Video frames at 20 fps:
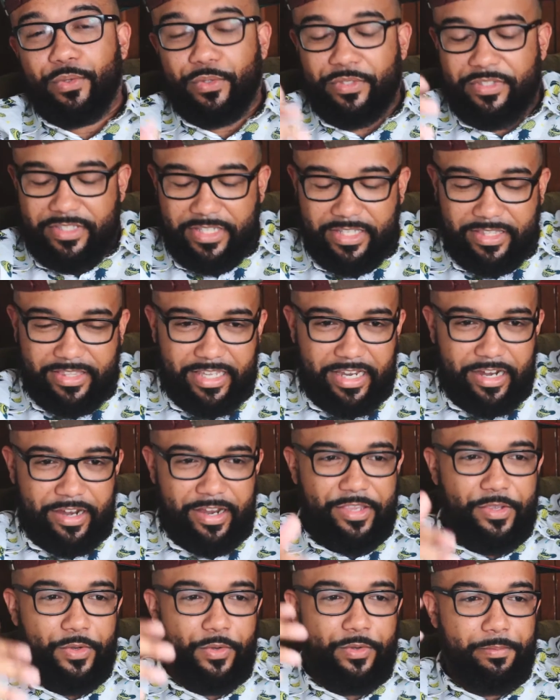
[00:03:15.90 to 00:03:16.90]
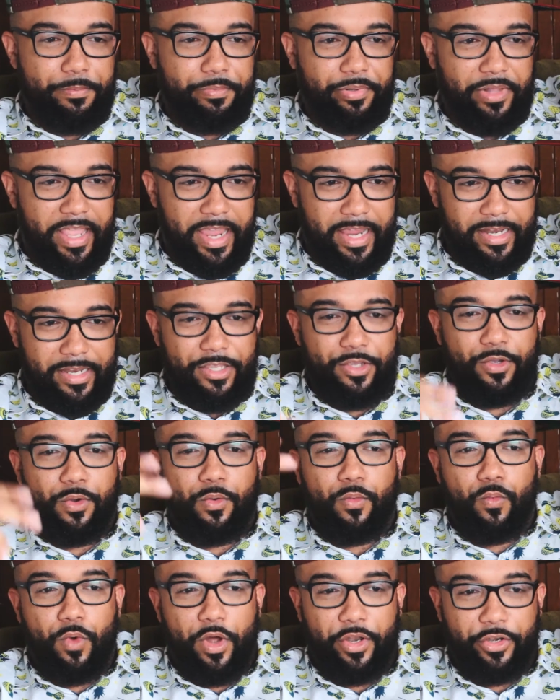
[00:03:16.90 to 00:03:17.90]
You'll sit there and you'll complain and
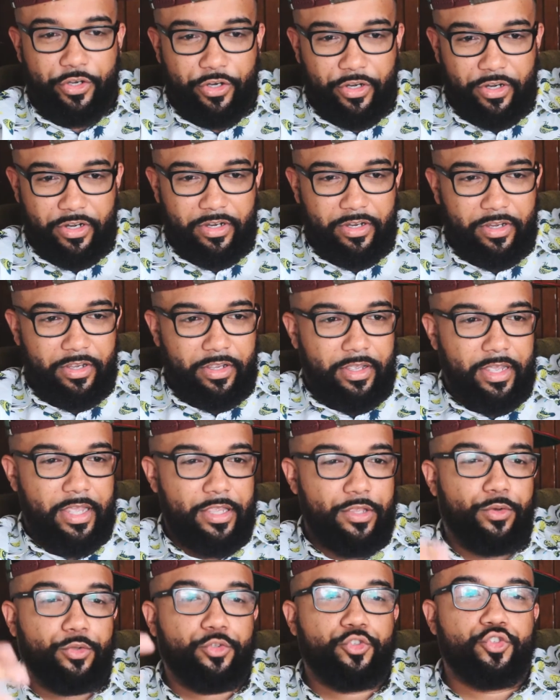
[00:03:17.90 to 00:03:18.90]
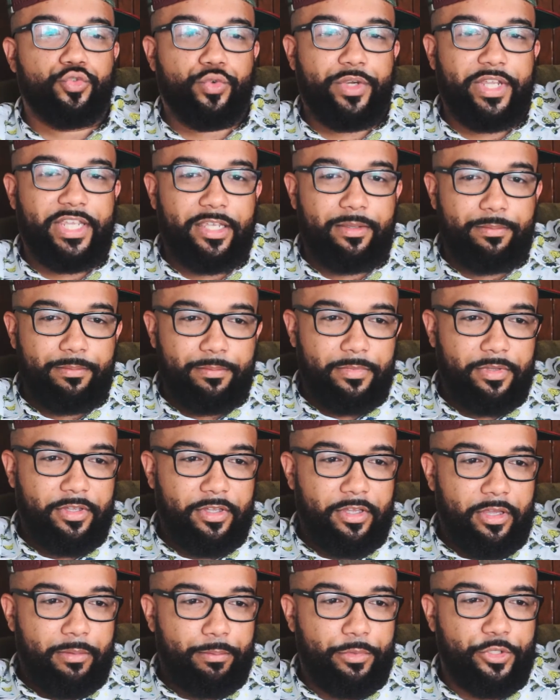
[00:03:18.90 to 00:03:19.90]
you'll wonder and you'll dream,
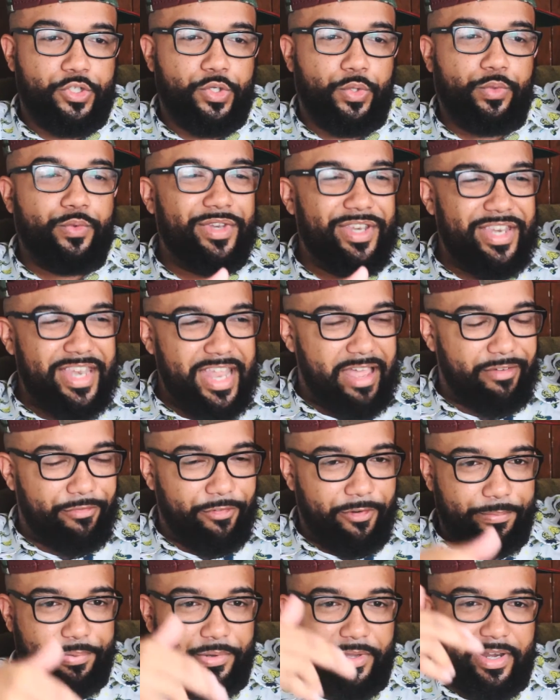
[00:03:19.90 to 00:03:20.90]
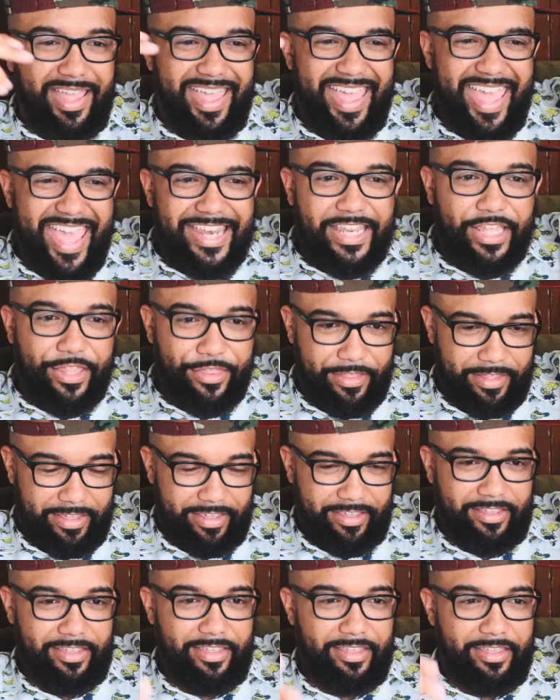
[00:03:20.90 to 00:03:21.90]
but you'll never put
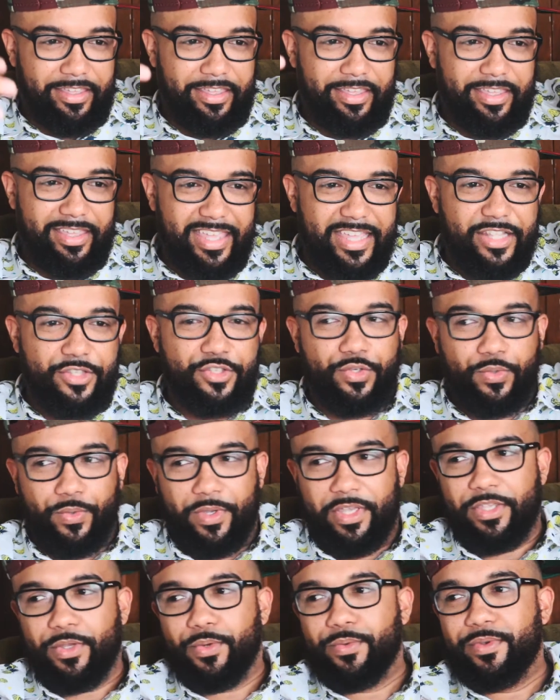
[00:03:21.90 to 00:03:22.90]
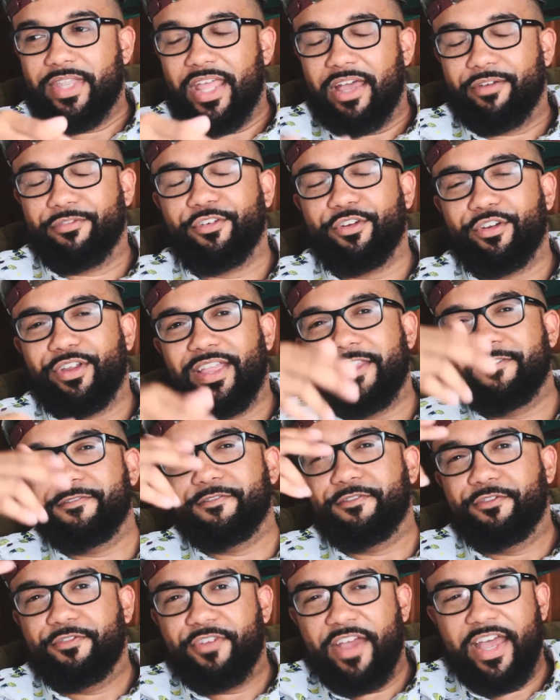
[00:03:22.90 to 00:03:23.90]
anything into it. You'll never
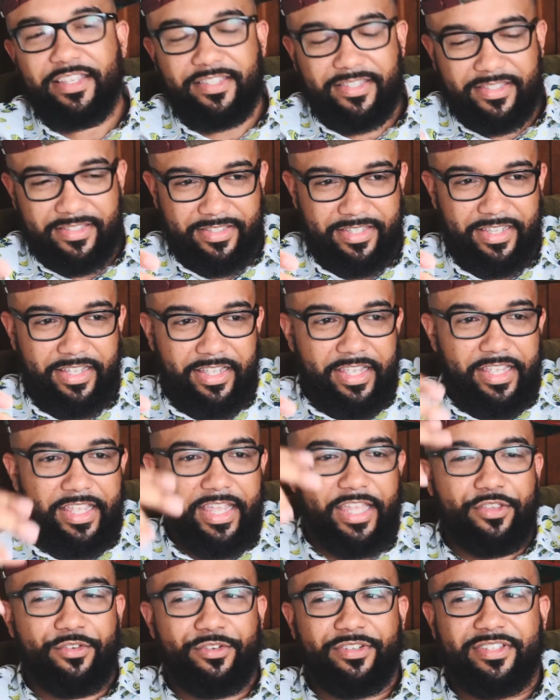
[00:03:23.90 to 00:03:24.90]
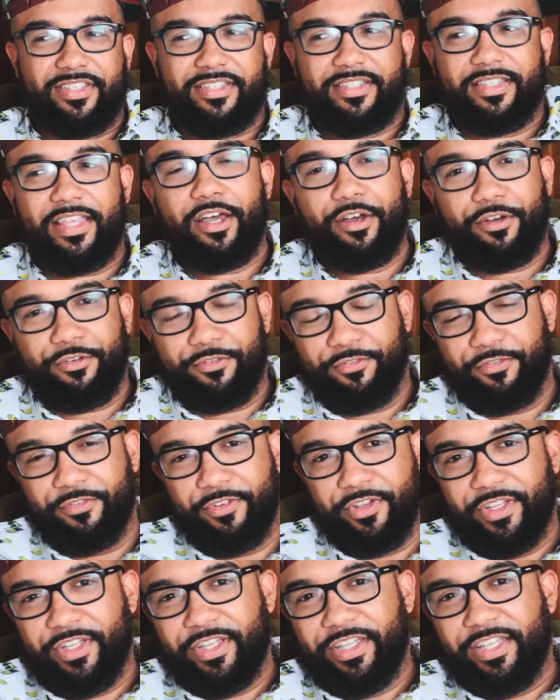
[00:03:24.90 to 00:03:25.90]
invest in
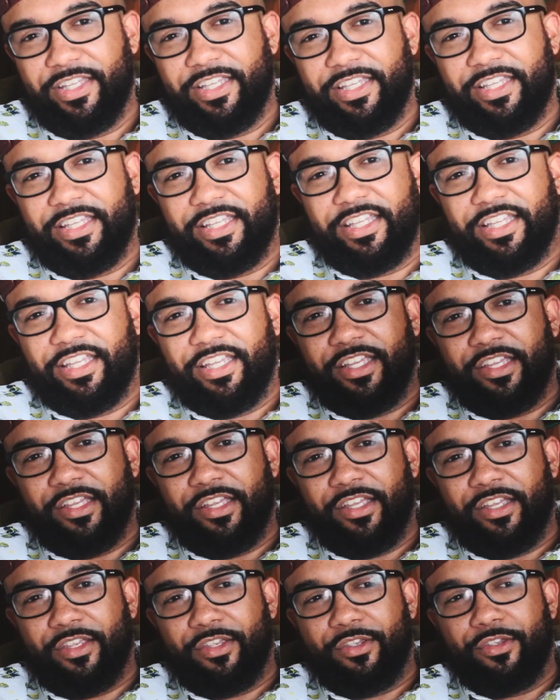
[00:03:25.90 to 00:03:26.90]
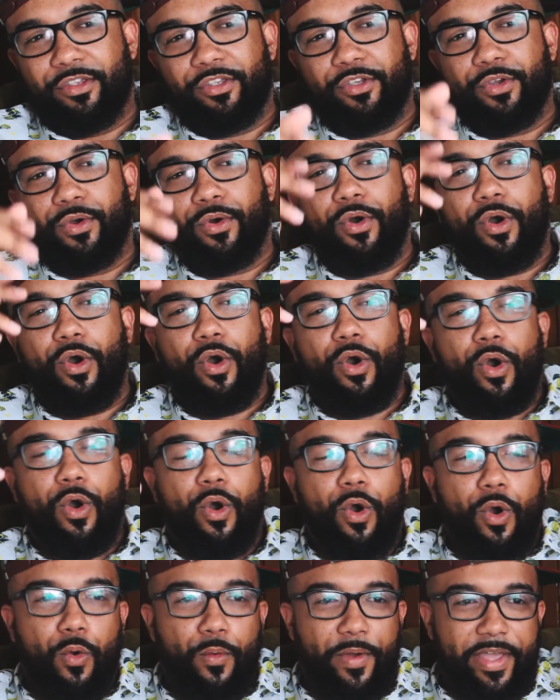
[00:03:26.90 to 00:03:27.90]
yourself. You'll
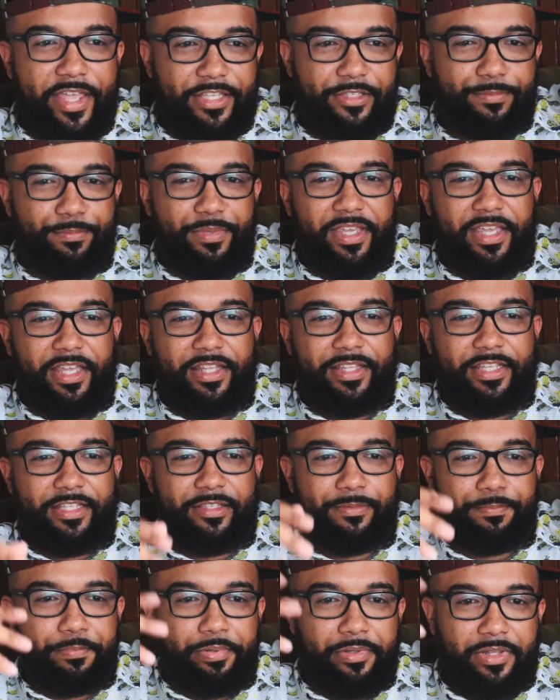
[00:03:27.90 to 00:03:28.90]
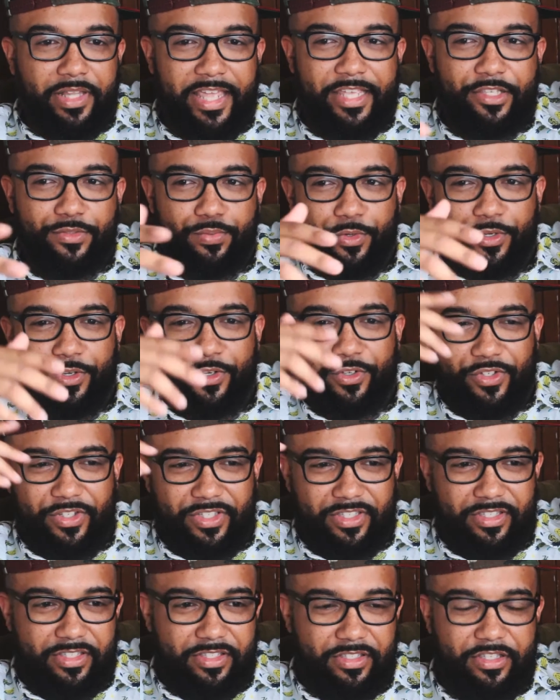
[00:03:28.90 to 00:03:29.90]
always be in this place where you're
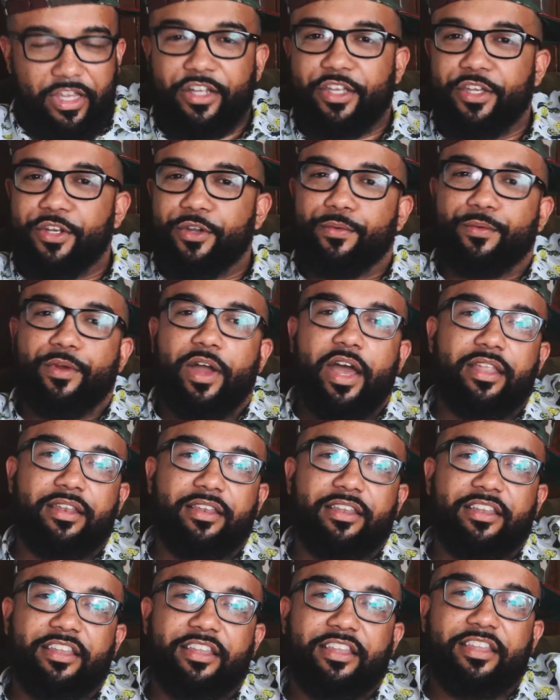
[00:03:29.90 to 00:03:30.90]
just stuck in a rut.